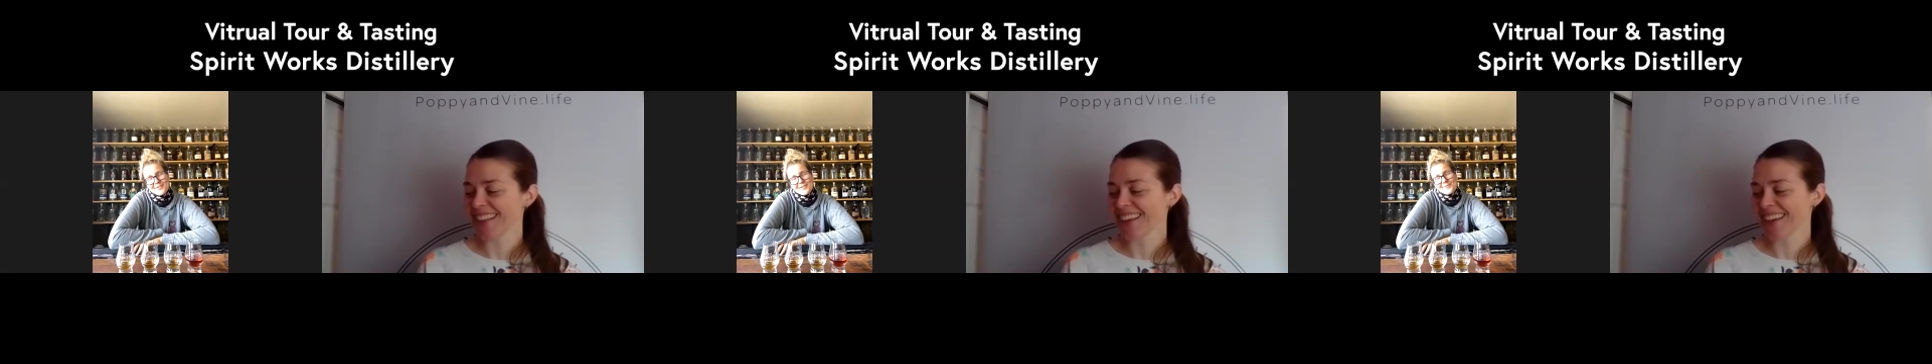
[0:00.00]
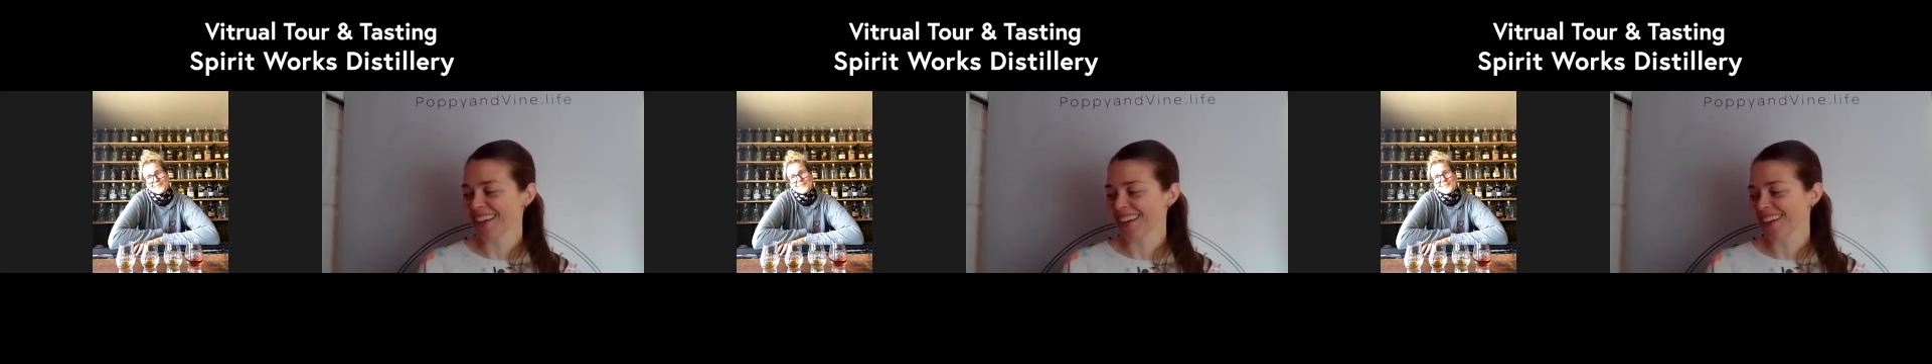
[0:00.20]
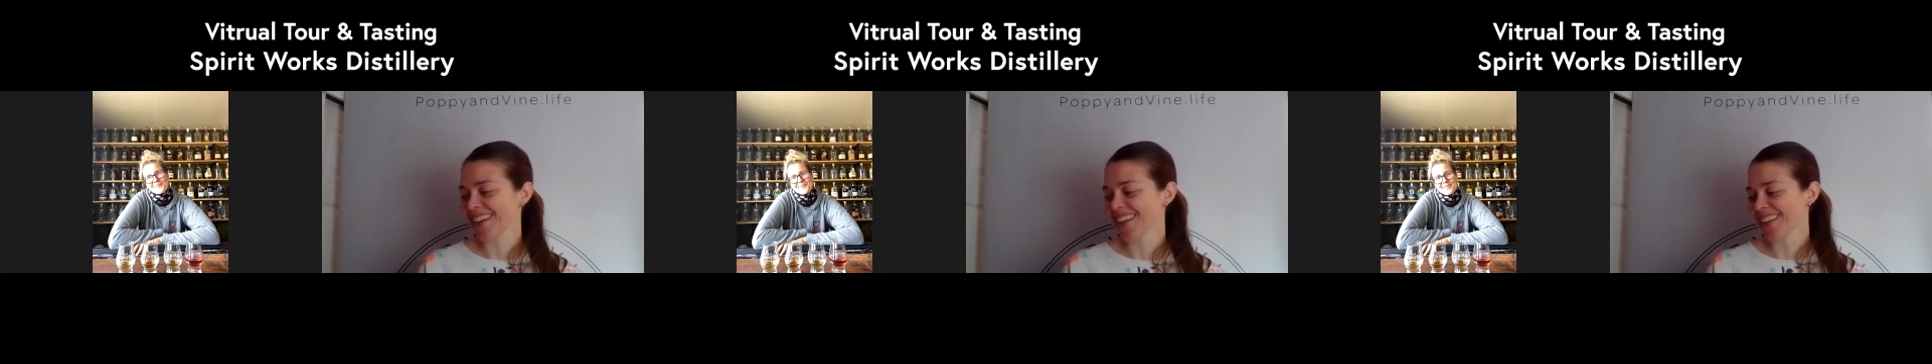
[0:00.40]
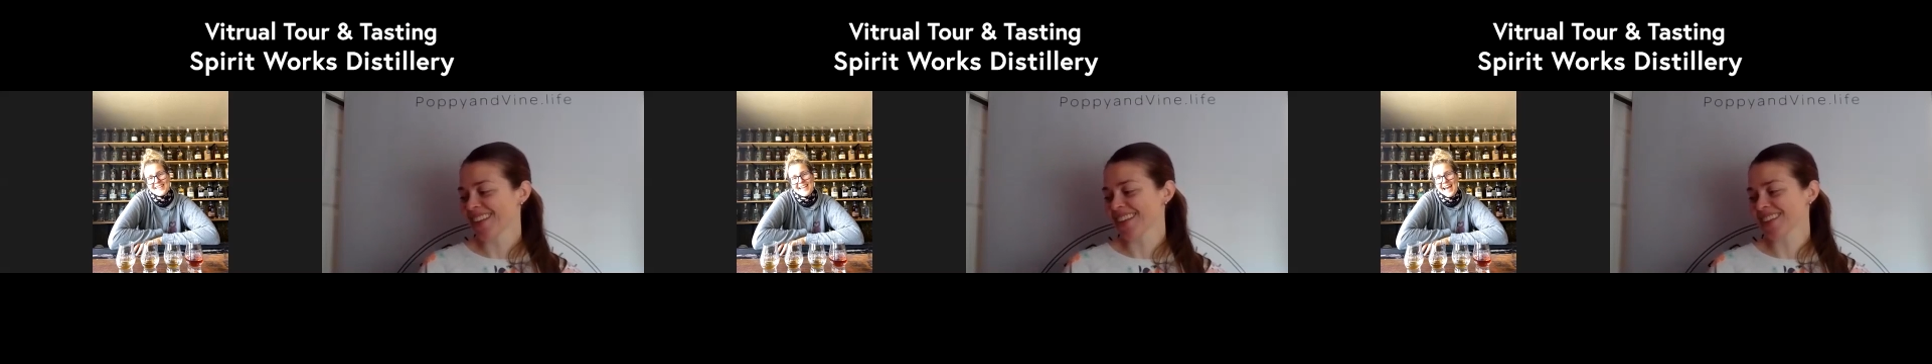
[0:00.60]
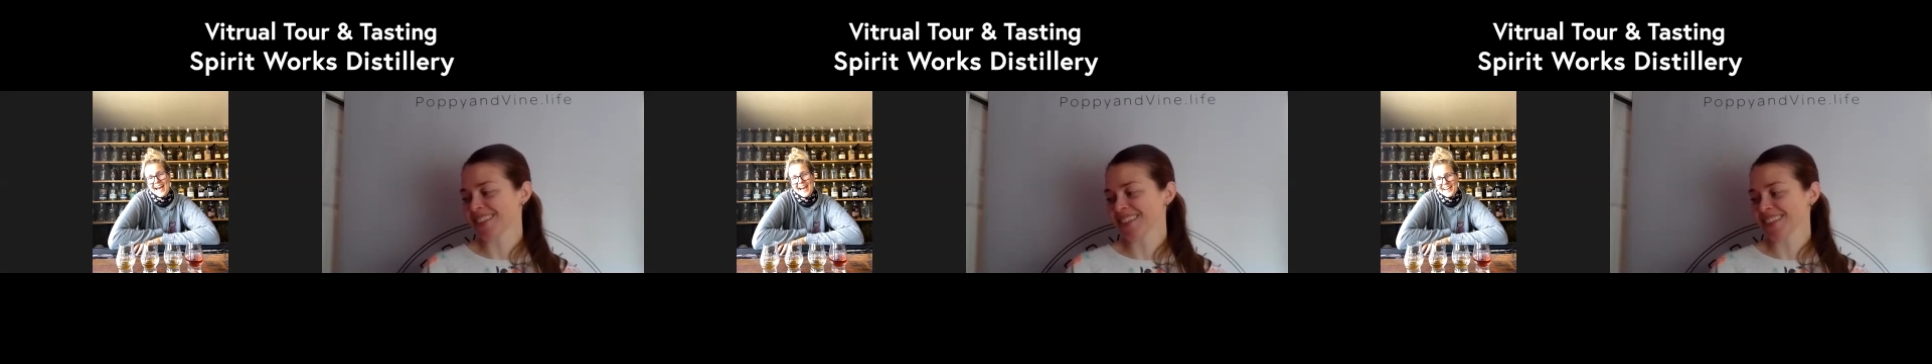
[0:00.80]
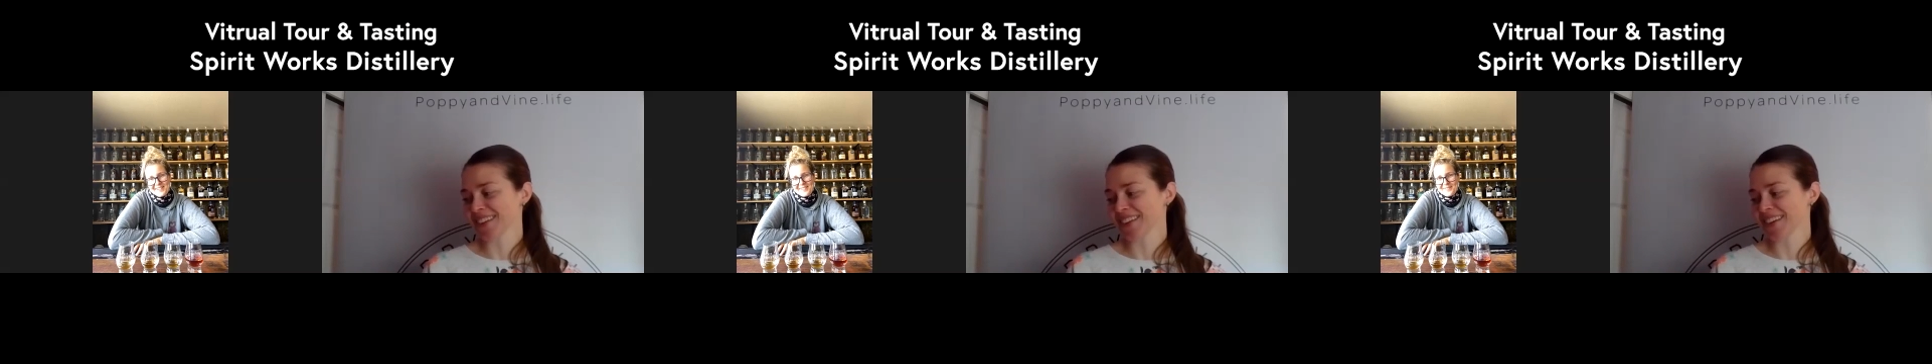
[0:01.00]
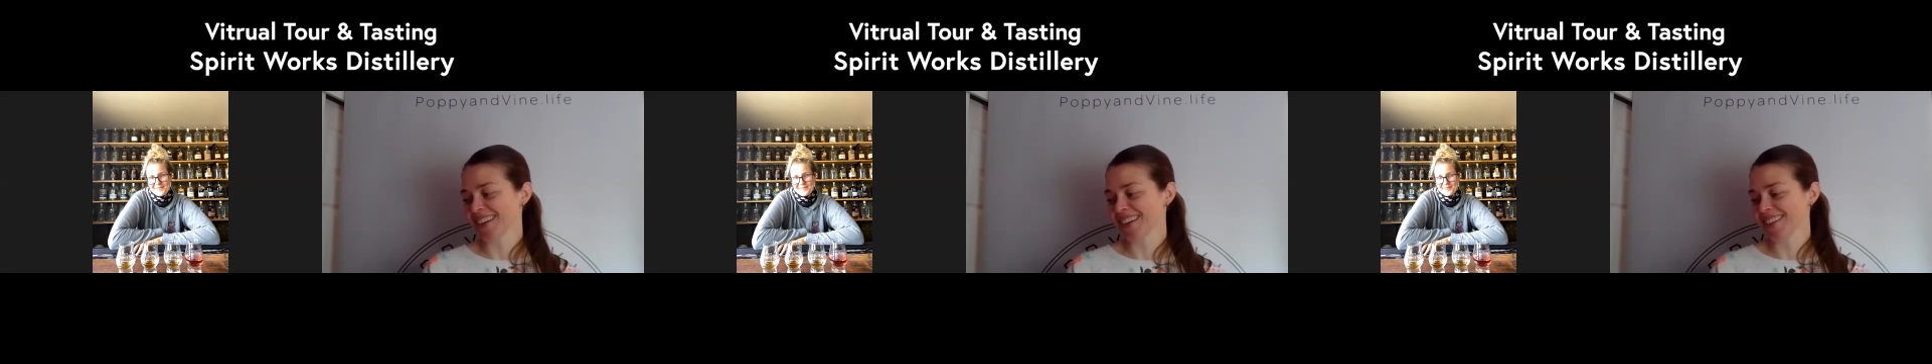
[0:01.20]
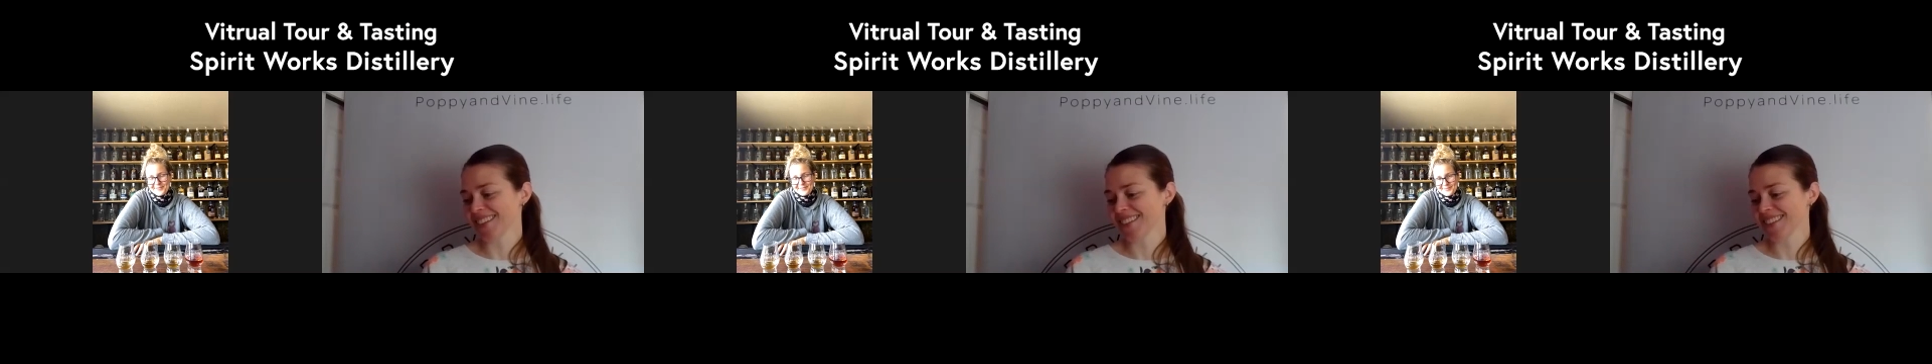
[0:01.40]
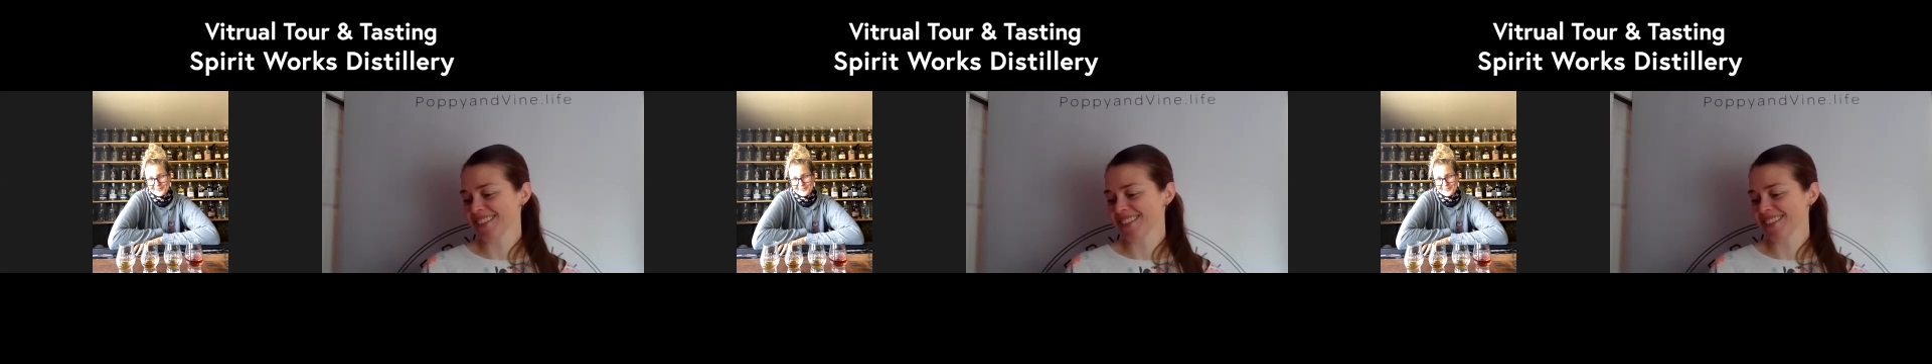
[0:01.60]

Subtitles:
like it. Yeah. It's hilarious.